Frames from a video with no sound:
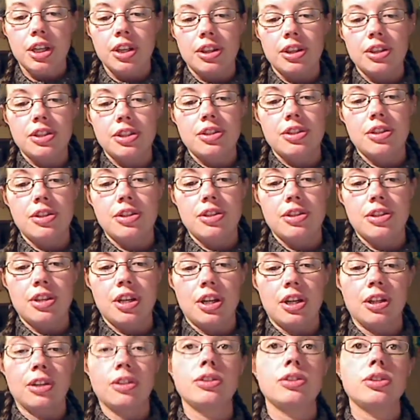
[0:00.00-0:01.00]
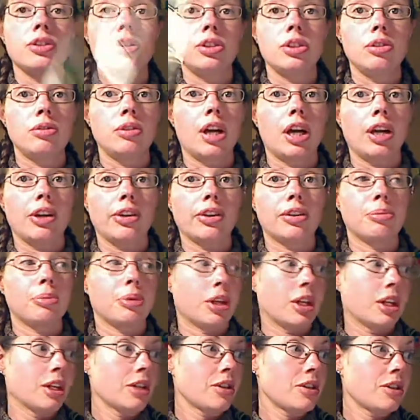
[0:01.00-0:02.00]
This is a $2
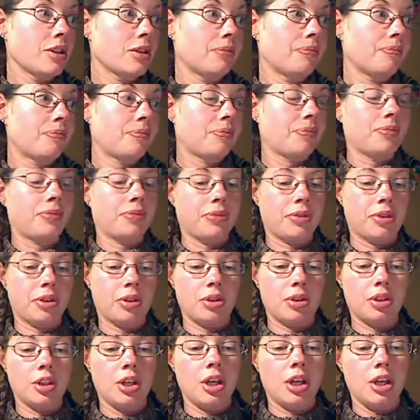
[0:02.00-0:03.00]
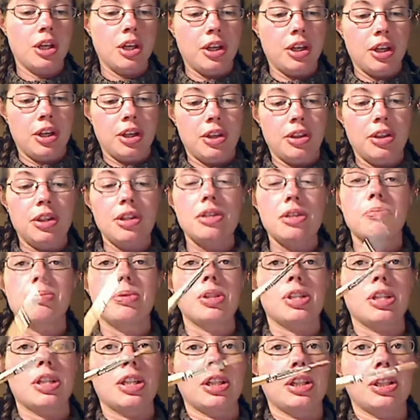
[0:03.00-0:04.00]
brush. This
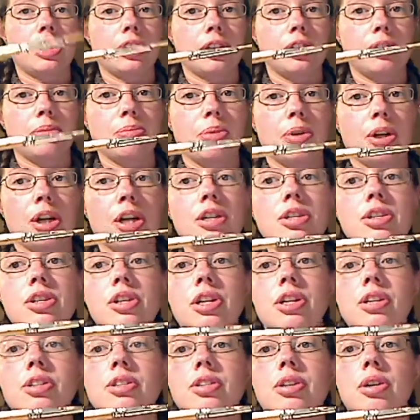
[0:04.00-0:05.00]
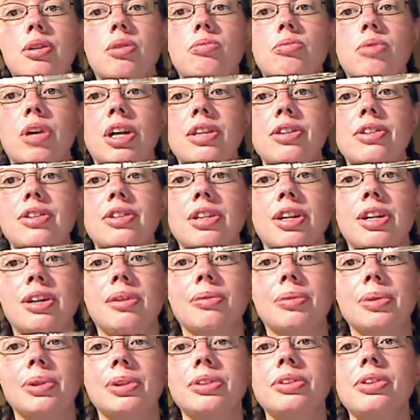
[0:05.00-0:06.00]
particular brush is a red
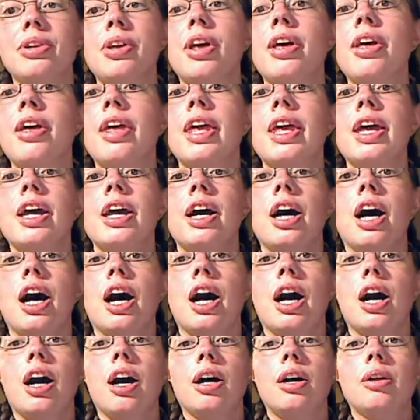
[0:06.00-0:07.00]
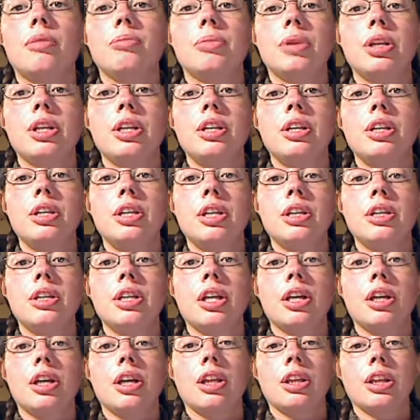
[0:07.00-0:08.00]
sable.
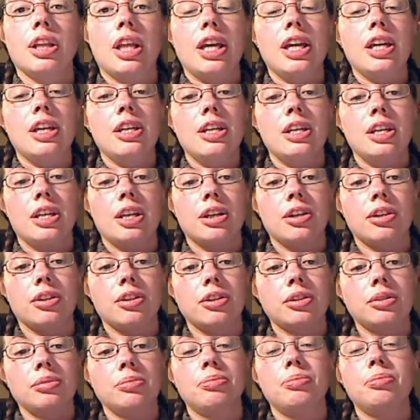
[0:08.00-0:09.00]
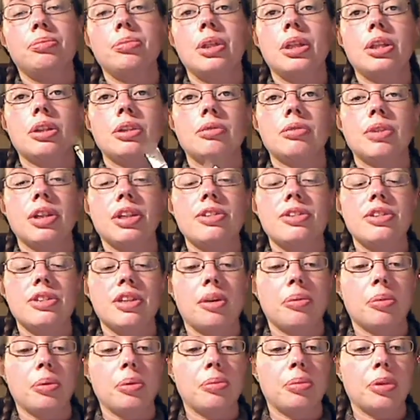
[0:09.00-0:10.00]
Land Nickel pure red
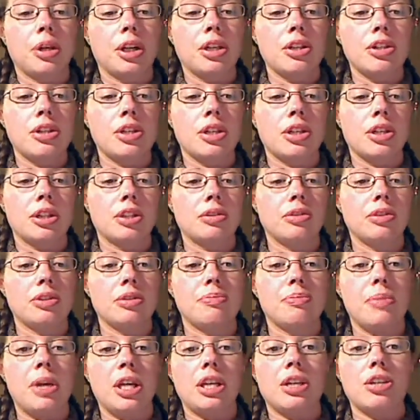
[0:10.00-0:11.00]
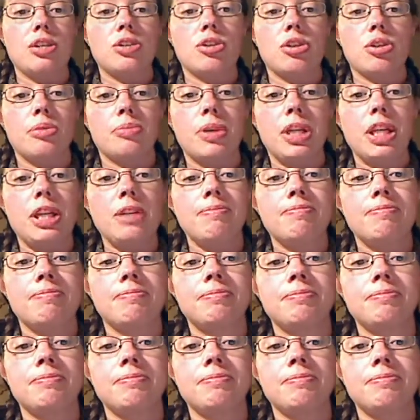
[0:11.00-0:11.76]
sable brush. It is made in Germany.